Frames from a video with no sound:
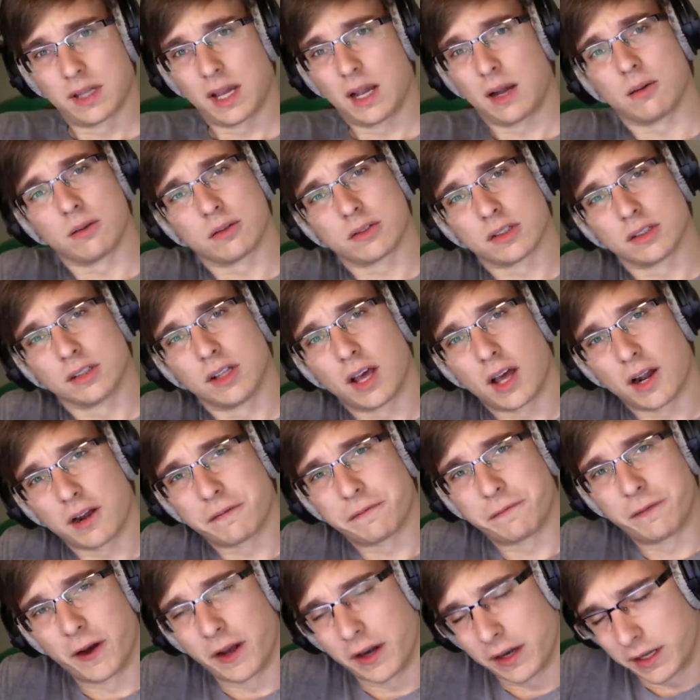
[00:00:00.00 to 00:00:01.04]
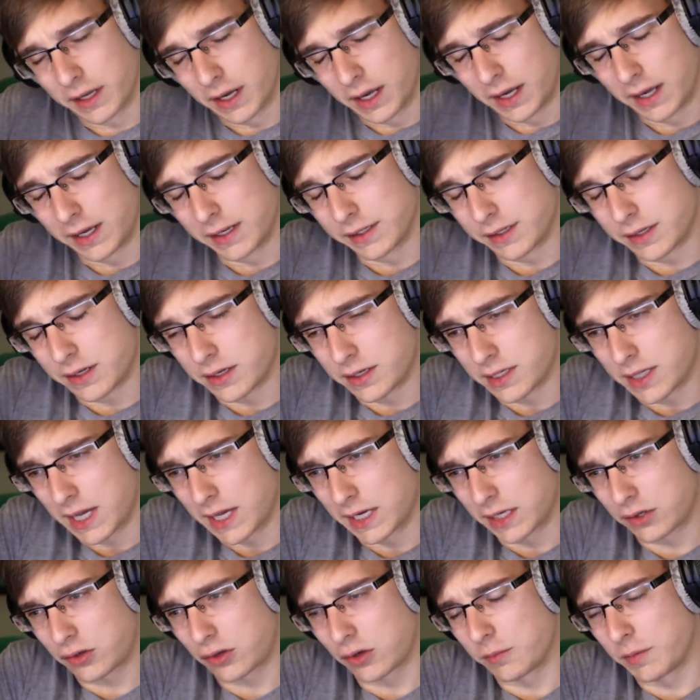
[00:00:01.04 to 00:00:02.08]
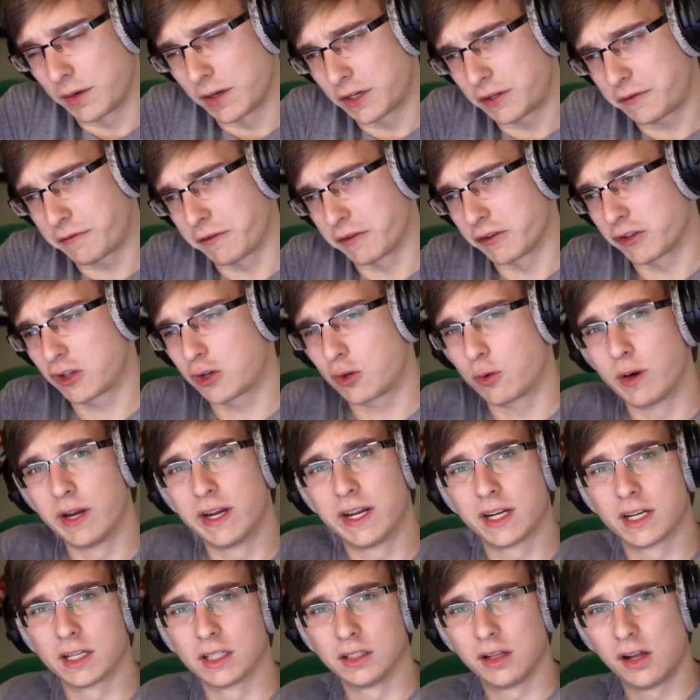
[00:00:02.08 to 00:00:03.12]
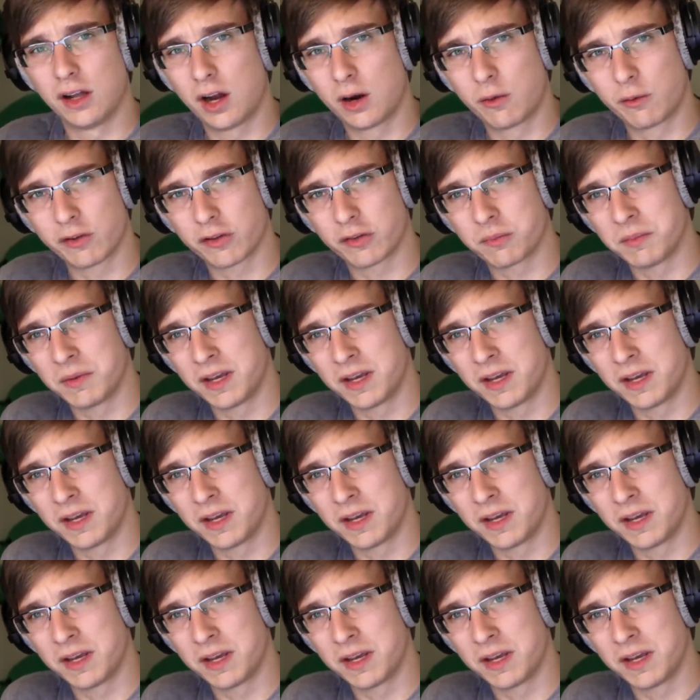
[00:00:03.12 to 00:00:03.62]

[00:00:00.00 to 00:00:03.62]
that was a lot of fun, guys. Thanks so much for squidding along with